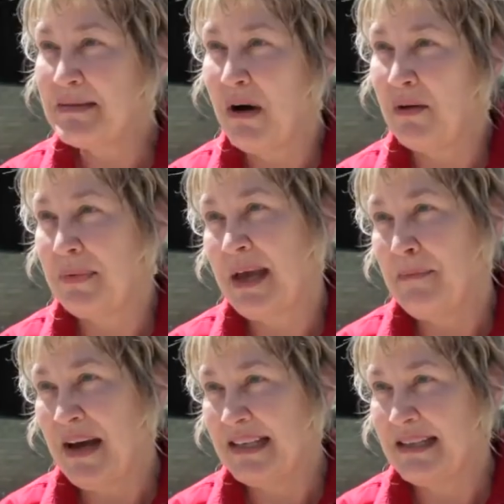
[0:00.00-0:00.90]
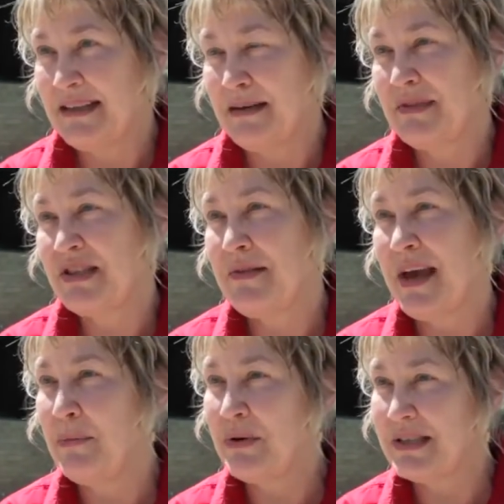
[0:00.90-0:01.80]
molt, they abandon them, so
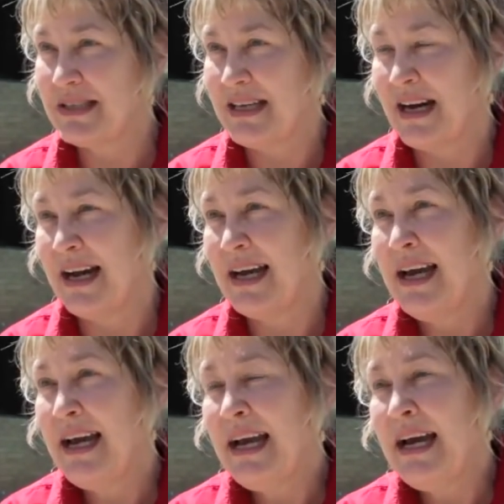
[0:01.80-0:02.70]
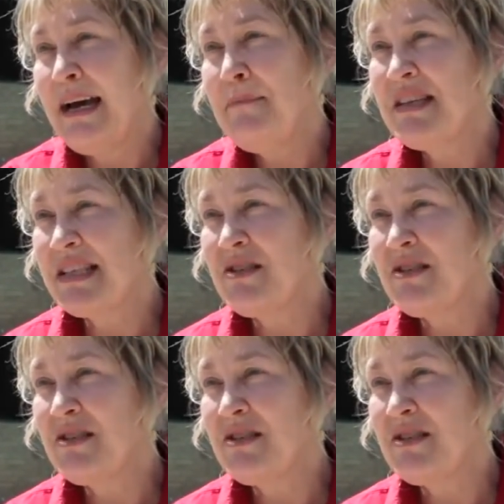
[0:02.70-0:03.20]
they would die. And this is